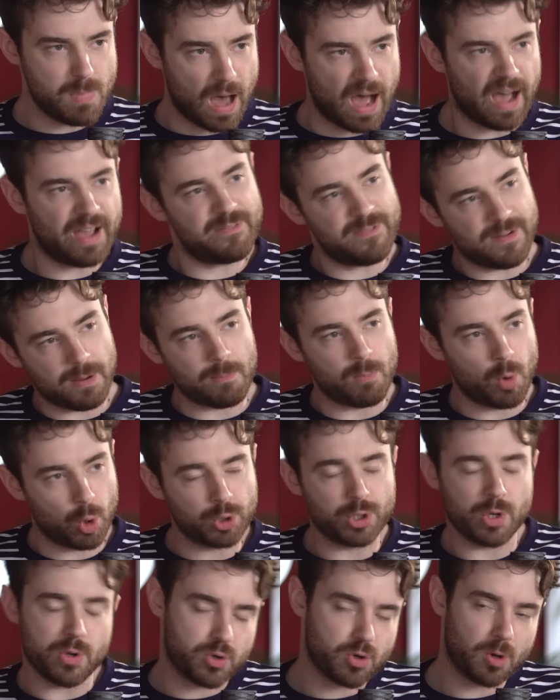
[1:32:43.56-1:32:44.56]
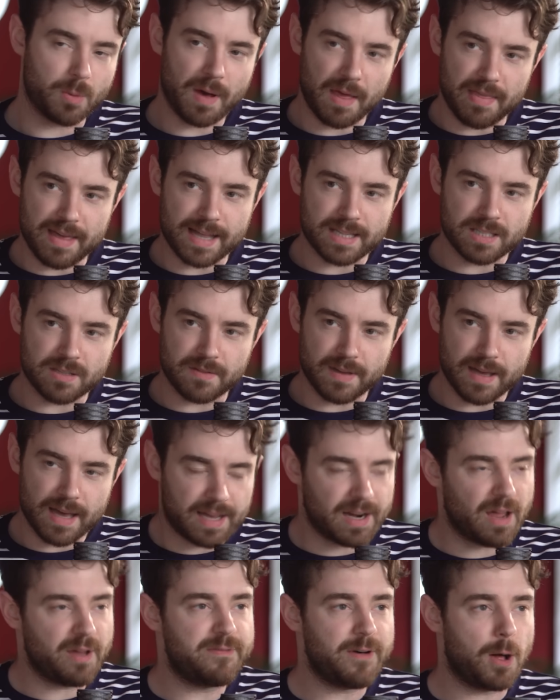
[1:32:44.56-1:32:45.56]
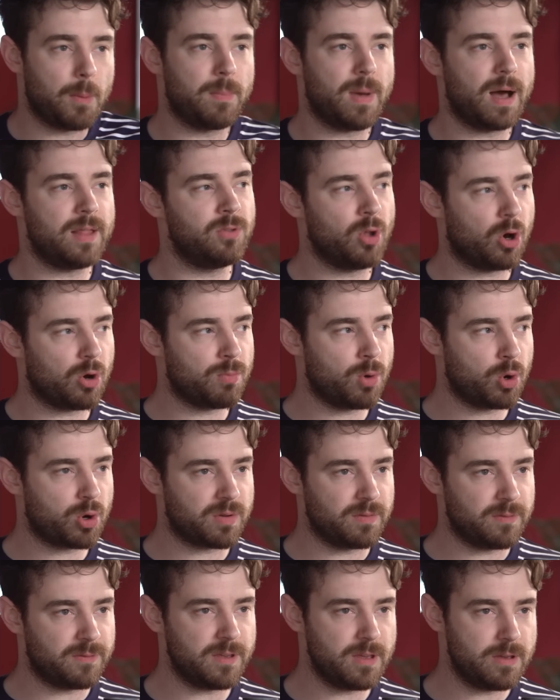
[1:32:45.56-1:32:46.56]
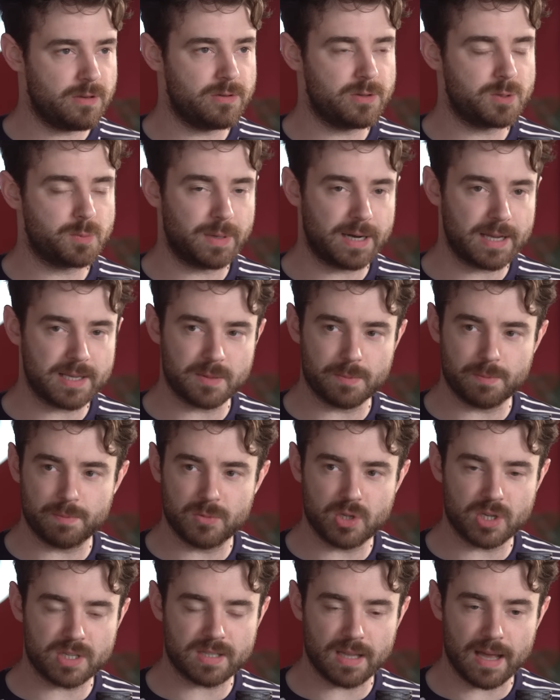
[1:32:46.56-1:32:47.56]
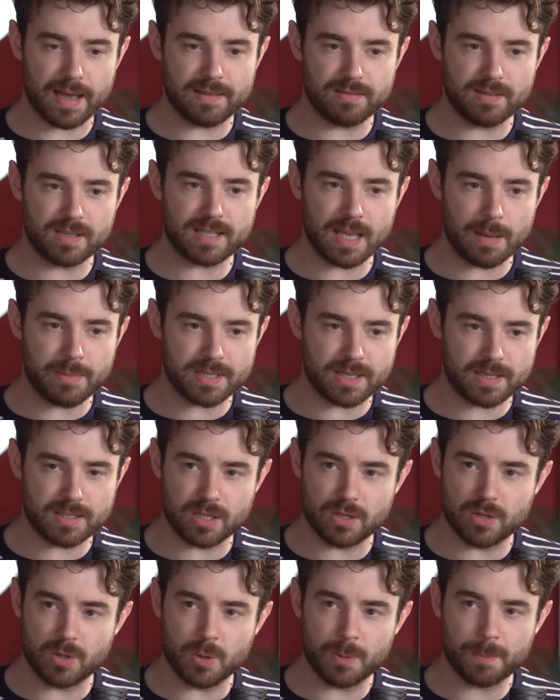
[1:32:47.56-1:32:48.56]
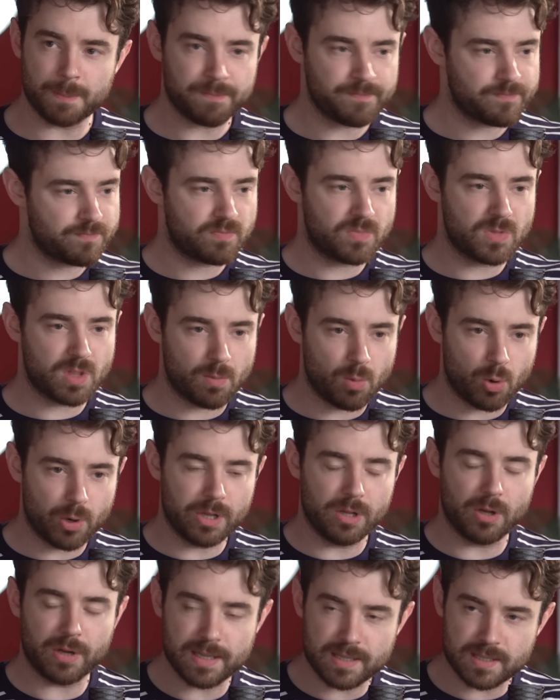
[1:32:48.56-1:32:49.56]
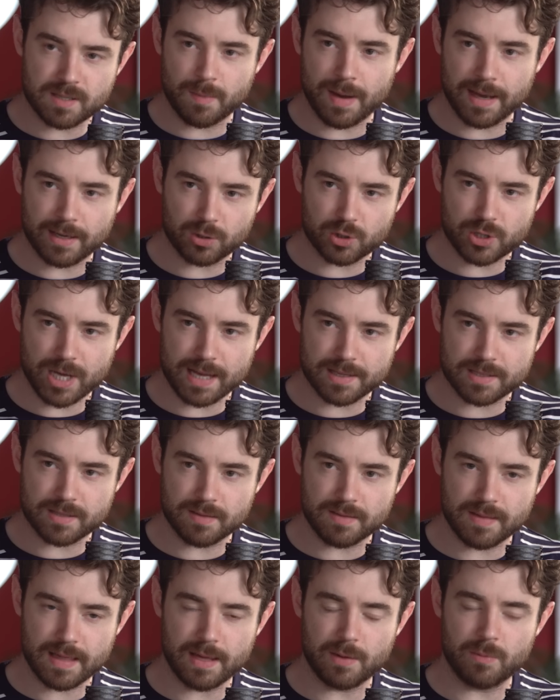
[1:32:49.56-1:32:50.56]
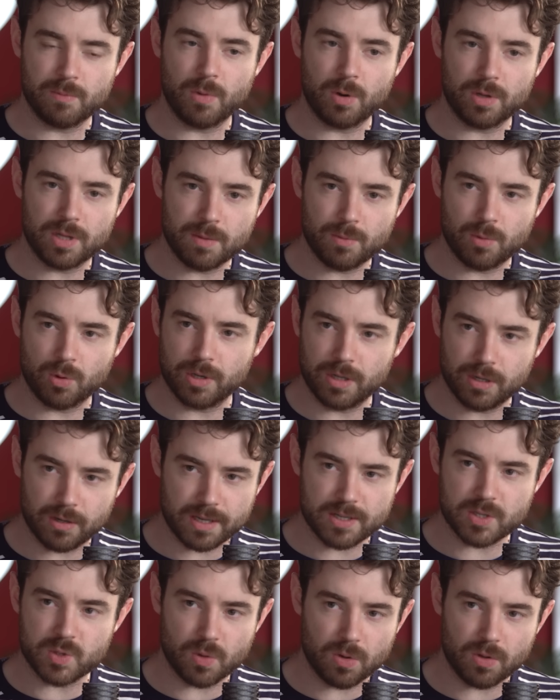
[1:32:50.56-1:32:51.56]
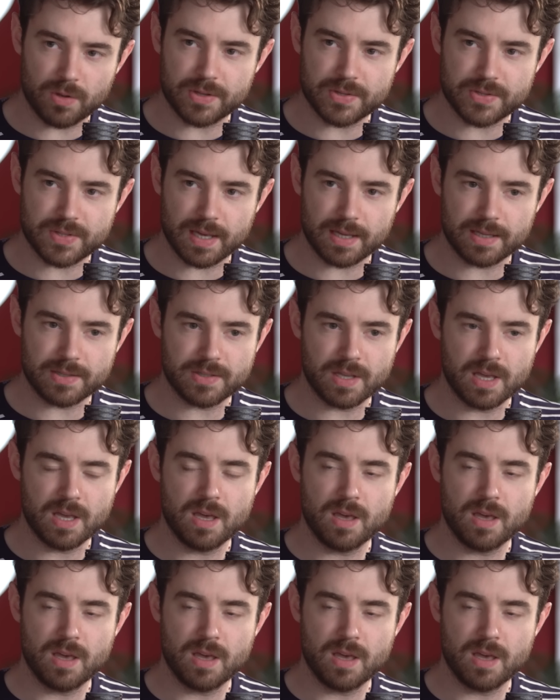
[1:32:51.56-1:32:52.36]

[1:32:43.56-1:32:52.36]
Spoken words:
I felt more neutral by the end of it, and I felt not more confused, but it's just like the same as I do. The more you look into the Michael Jackson thing, the more you look into all these things.